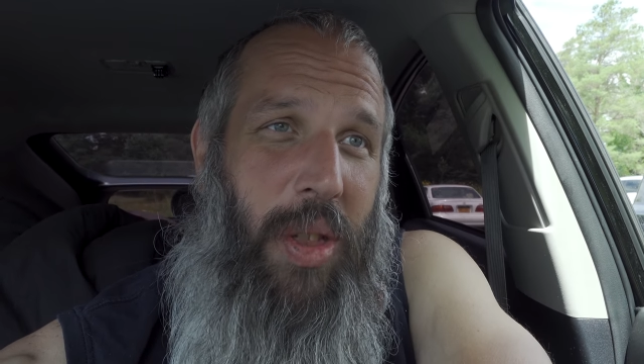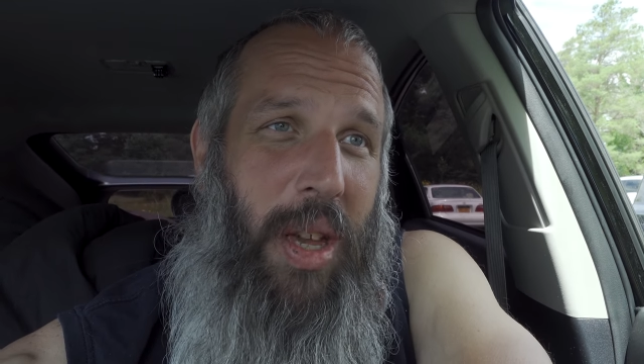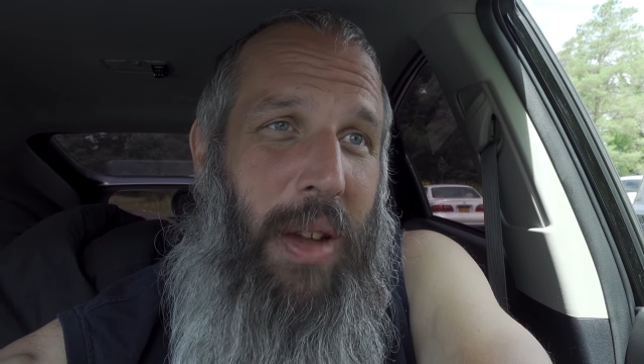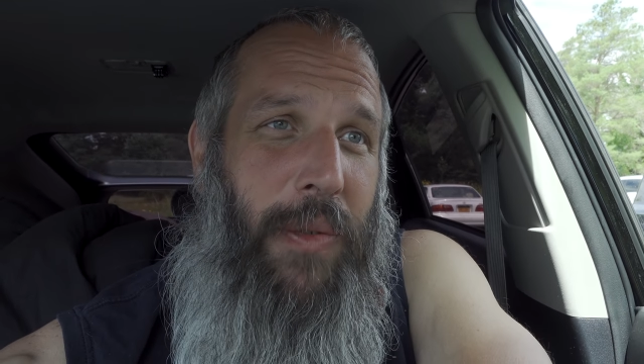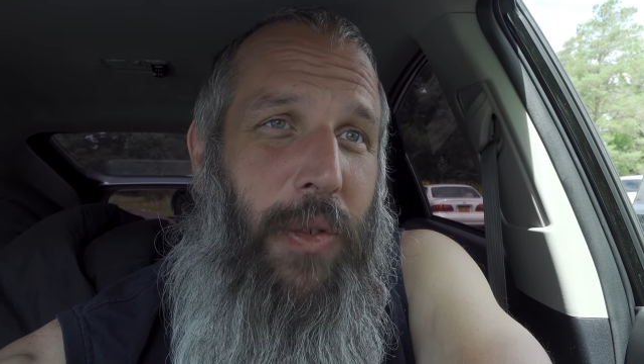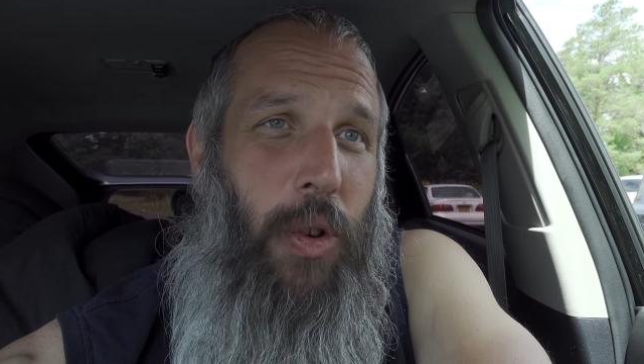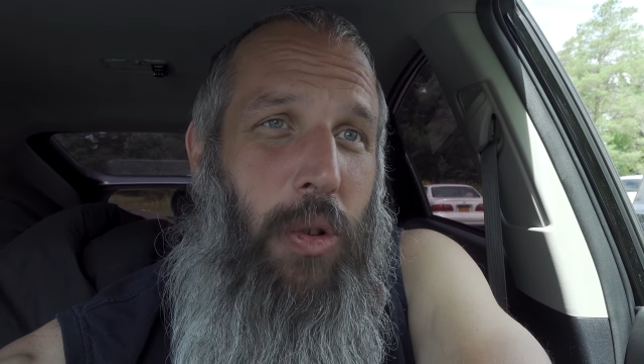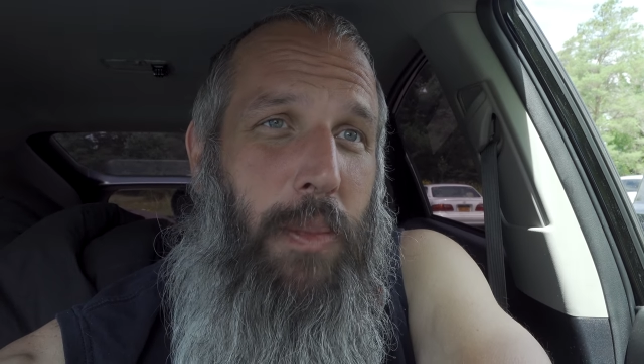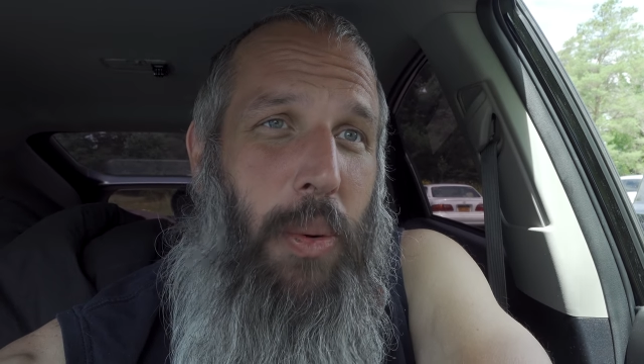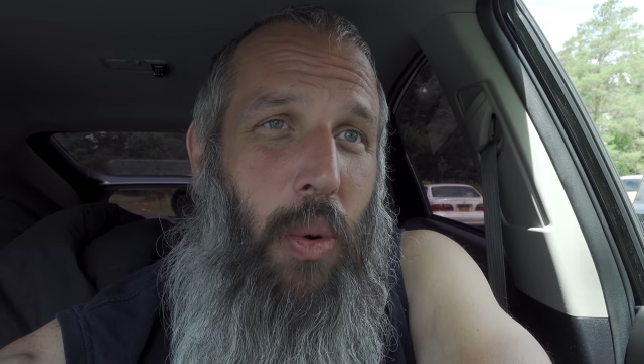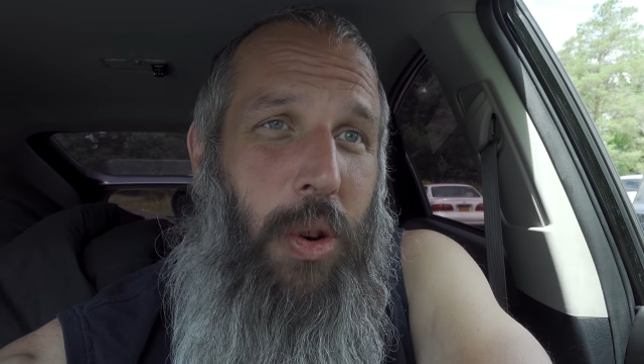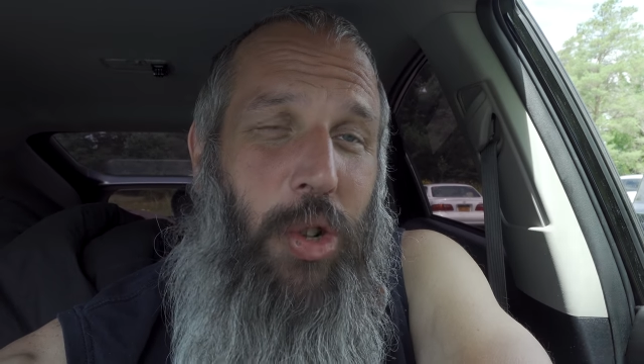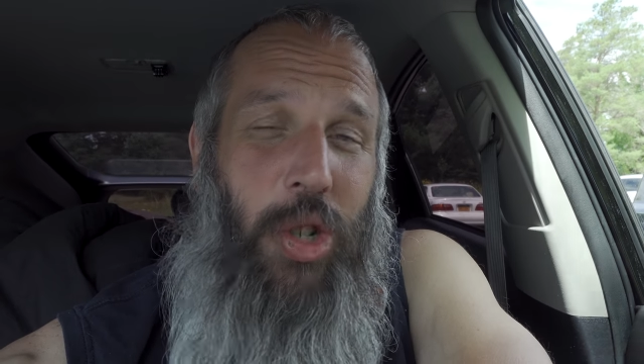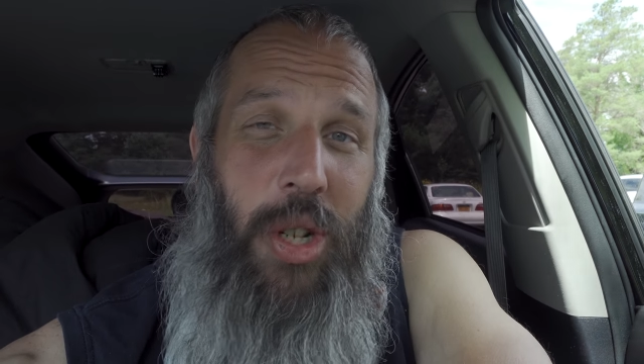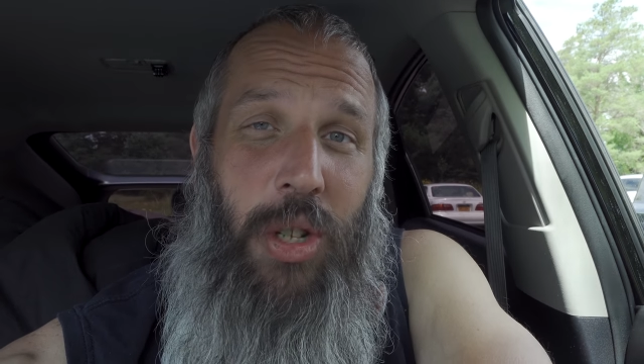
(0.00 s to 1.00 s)
The food
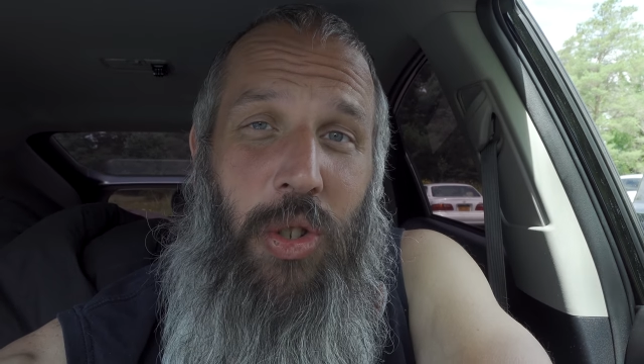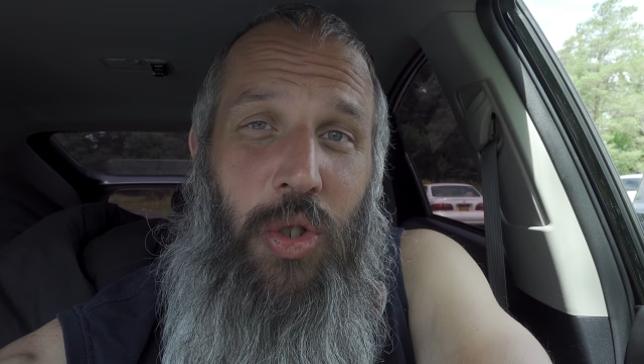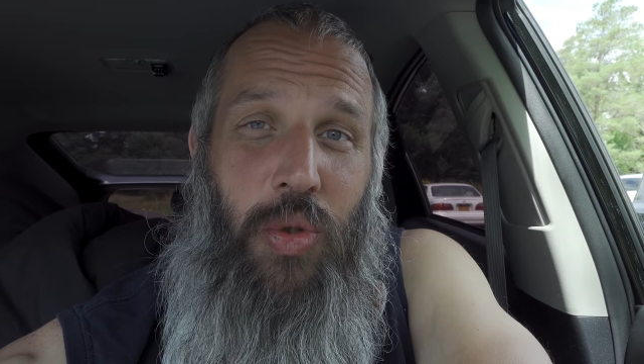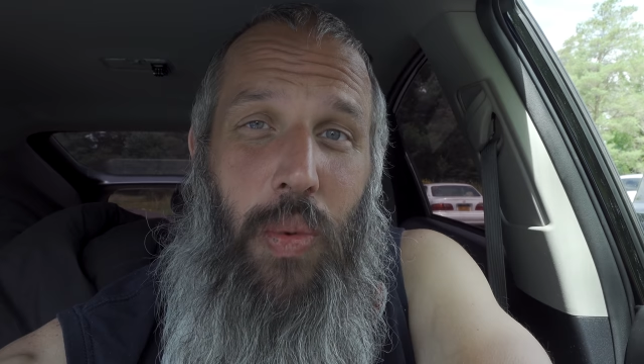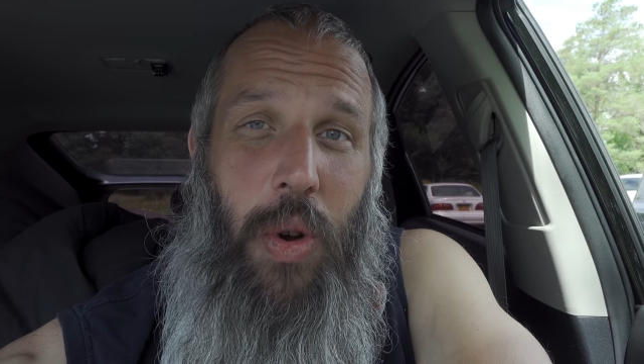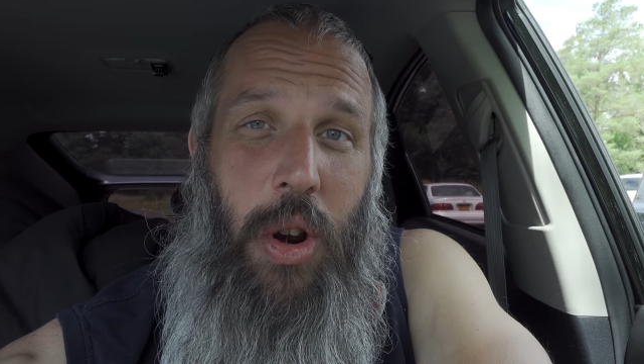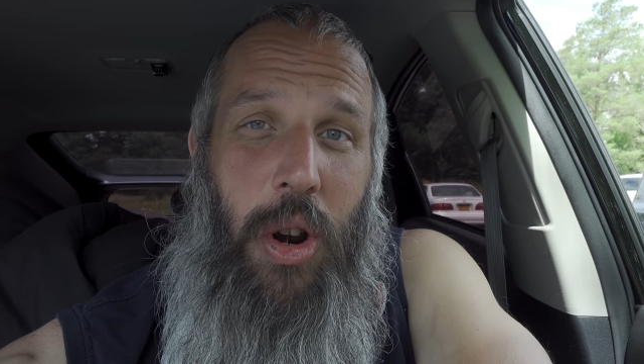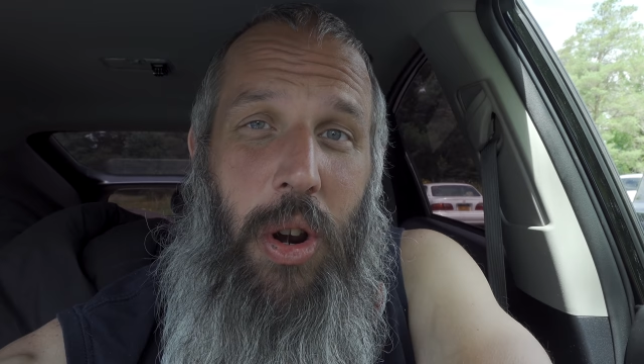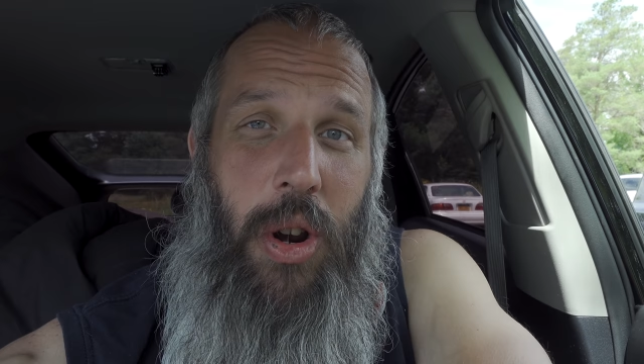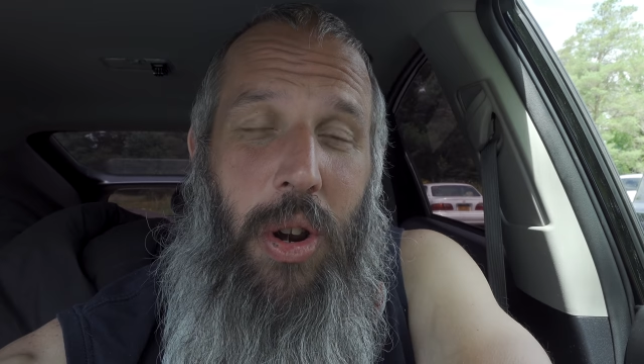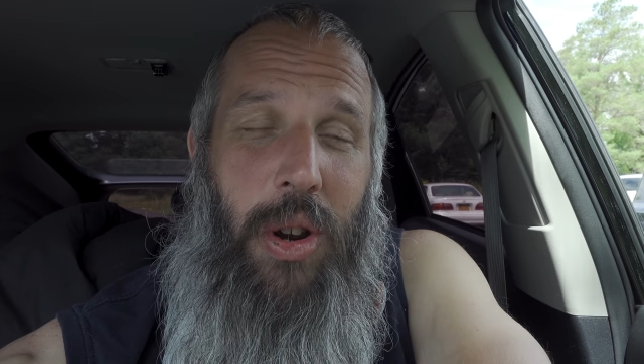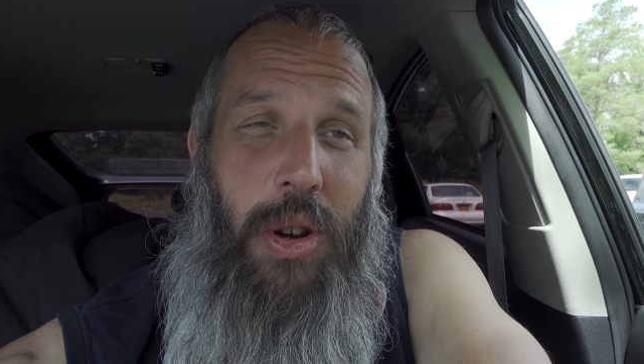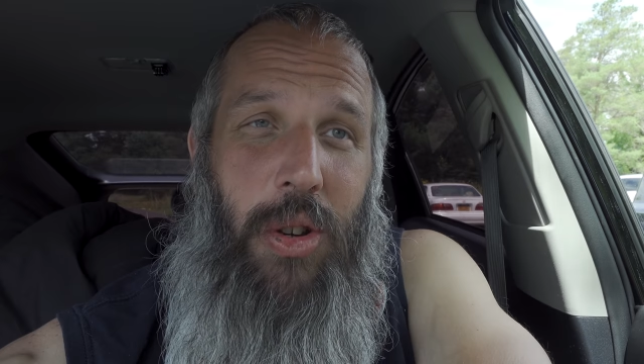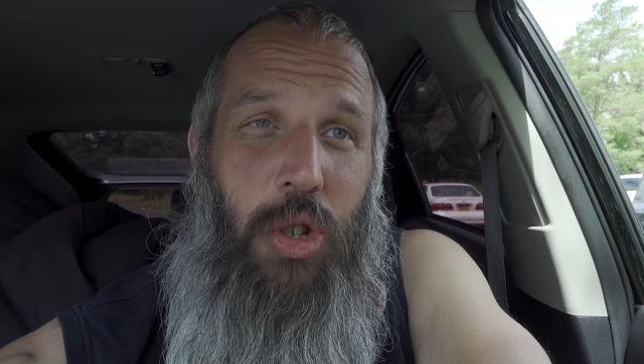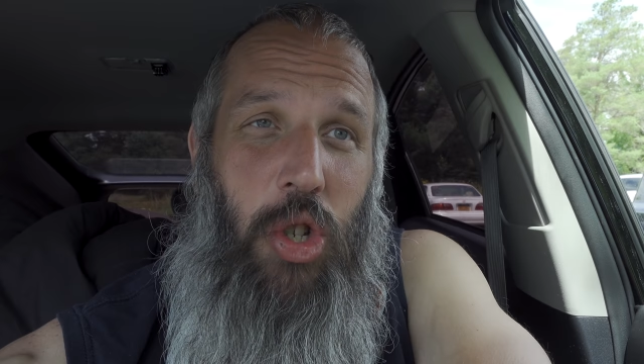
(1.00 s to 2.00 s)
portions
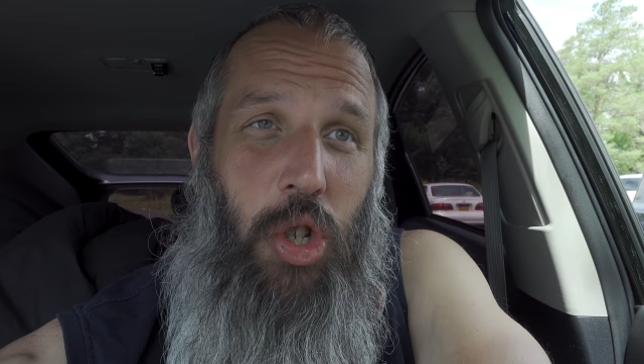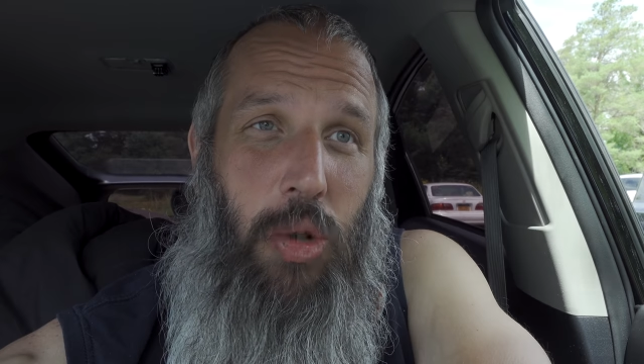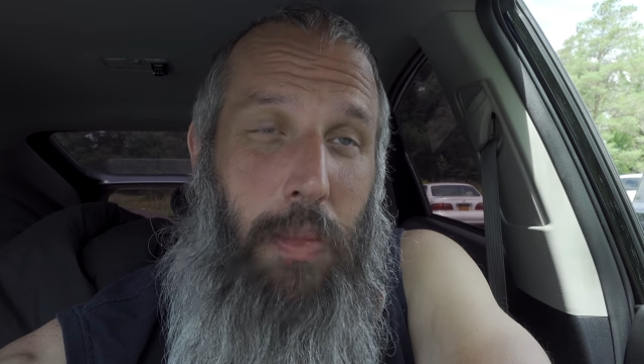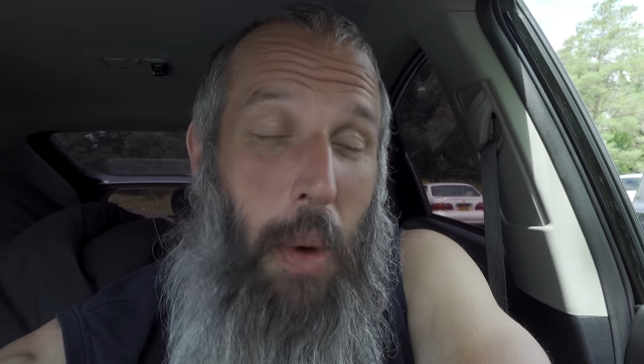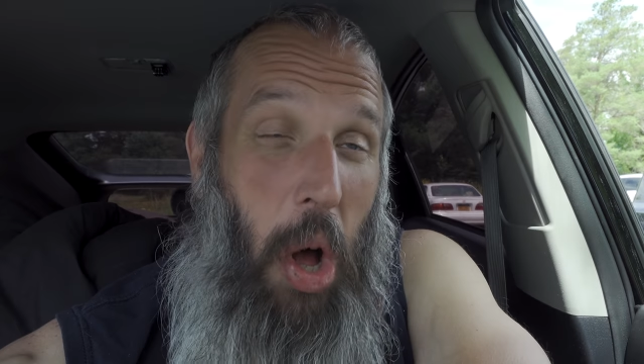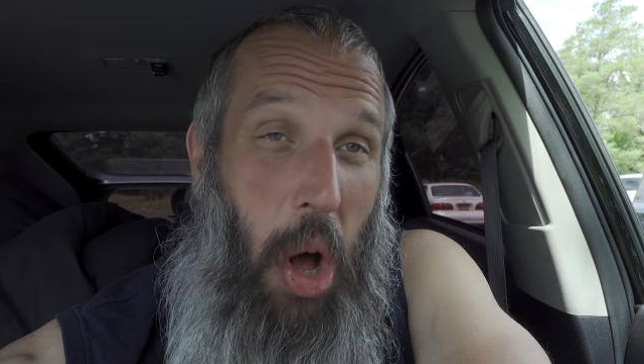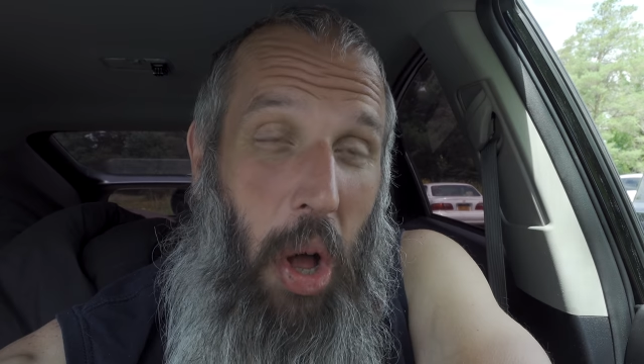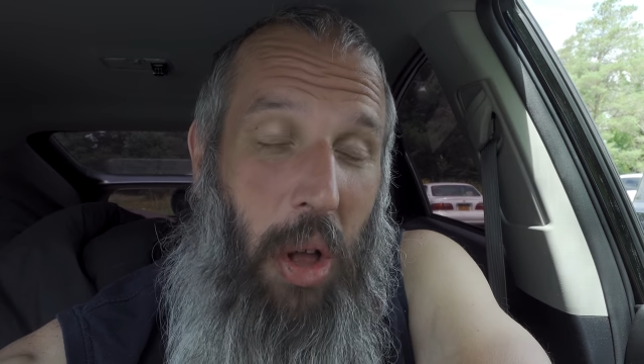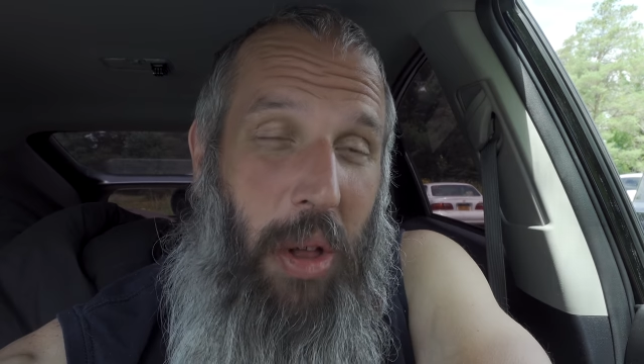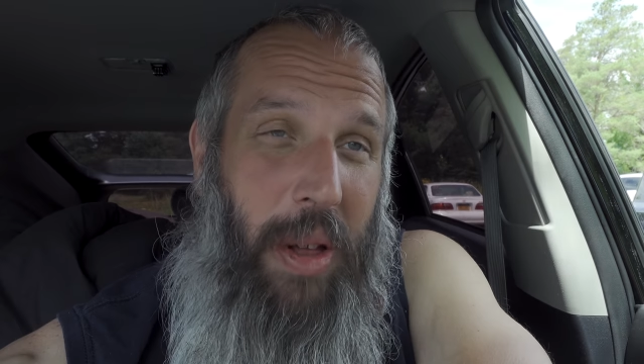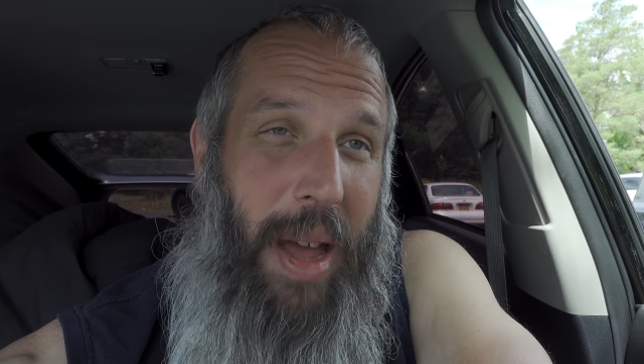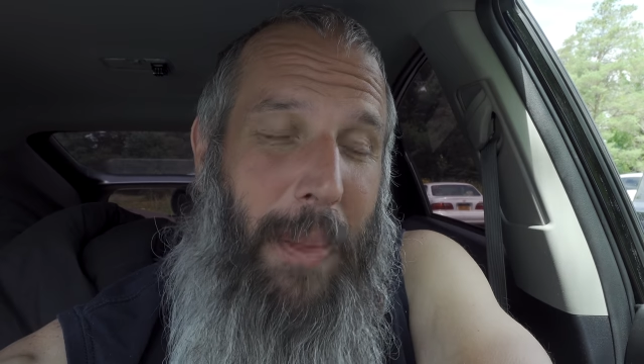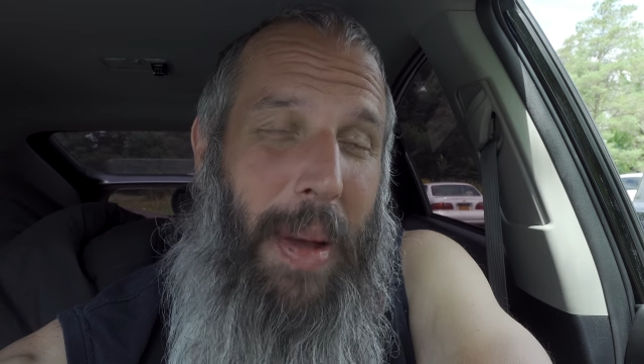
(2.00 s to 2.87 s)
were small.